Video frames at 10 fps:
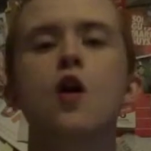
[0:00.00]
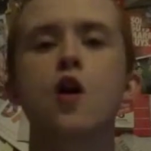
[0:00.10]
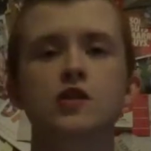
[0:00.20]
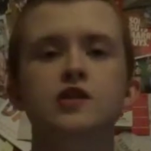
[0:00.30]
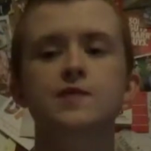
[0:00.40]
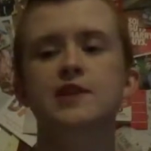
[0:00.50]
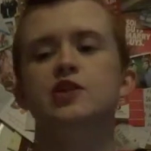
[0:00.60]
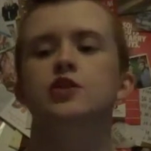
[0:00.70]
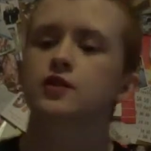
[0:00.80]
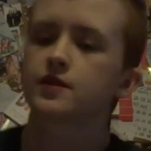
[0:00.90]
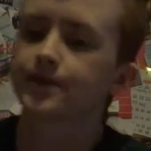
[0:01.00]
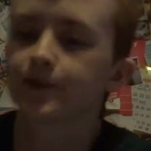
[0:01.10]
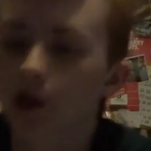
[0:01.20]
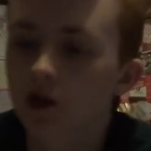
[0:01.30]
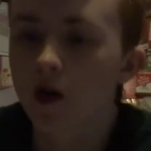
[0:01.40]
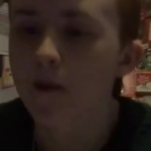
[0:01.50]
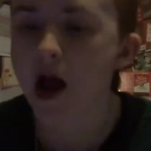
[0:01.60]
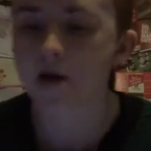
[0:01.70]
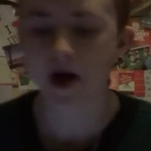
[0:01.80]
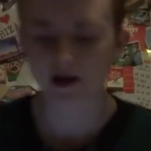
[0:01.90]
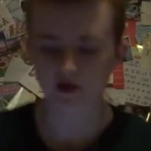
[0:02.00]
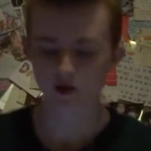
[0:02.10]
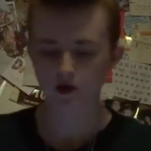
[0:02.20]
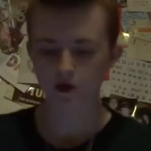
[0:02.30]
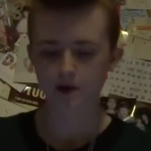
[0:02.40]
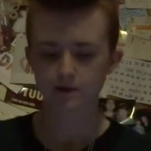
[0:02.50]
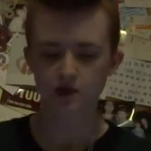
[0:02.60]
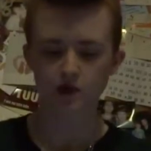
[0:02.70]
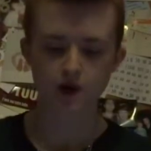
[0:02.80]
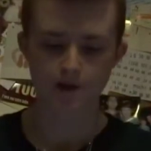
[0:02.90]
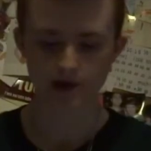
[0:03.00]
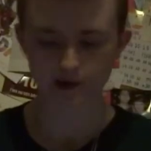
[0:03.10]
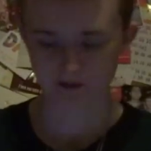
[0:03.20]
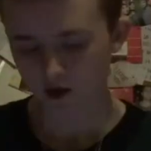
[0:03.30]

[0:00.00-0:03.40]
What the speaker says: On to the pictures. I'm going to grab my iPad so I know what I'm talking about.